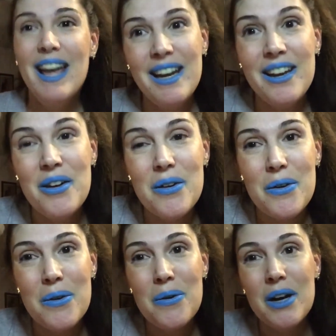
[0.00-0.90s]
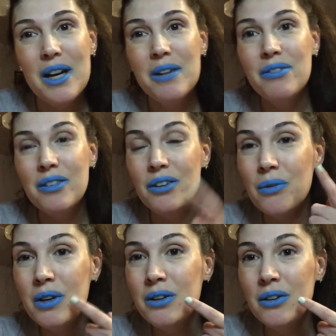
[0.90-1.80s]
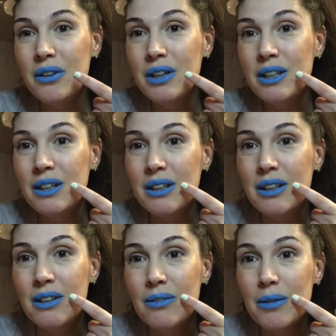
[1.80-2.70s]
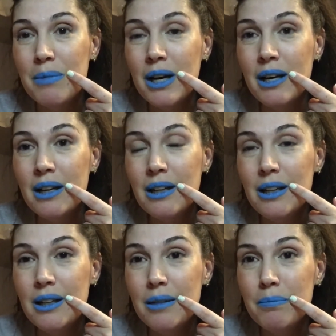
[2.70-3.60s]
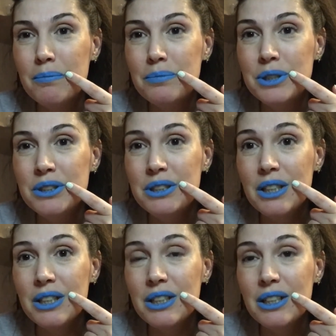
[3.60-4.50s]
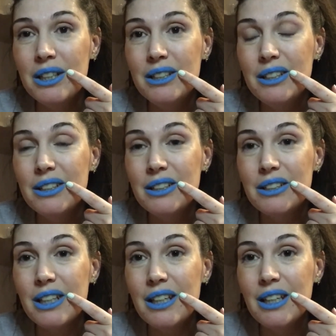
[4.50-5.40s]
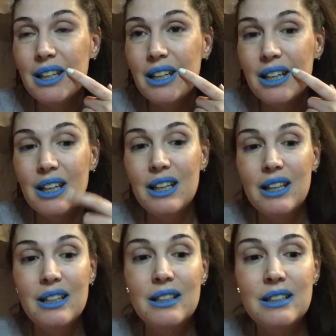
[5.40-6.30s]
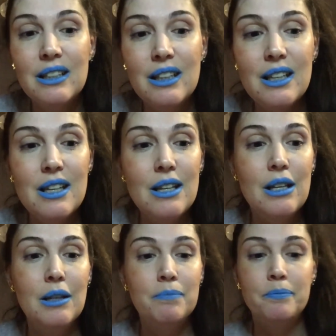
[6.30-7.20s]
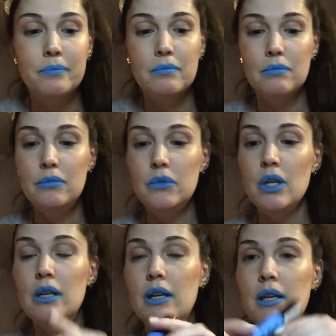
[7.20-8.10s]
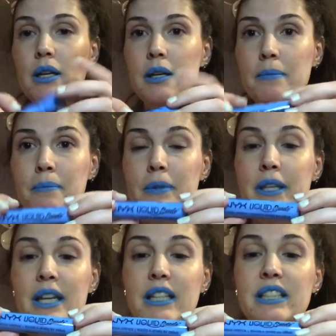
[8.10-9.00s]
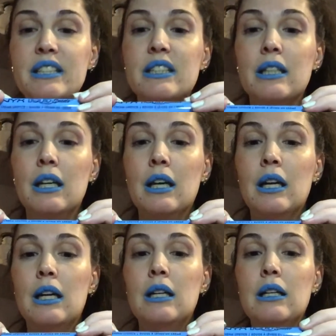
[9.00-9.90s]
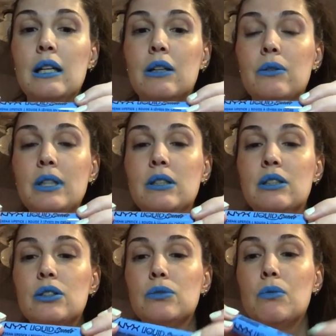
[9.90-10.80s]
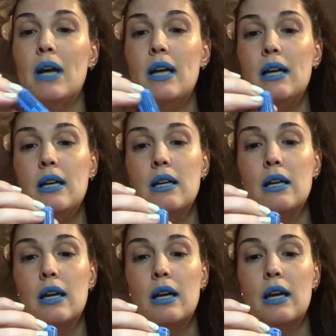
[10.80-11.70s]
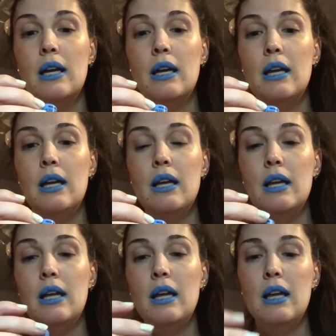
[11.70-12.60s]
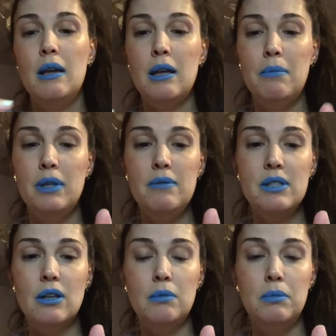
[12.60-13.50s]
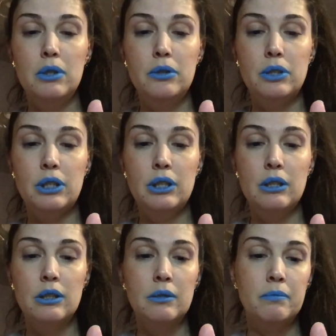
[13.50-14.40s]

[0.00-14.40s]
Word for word: Anywho, if you're wondering what my lipstick is, it is the Nip NYX liquid suede. I believe it's called Blue Jean.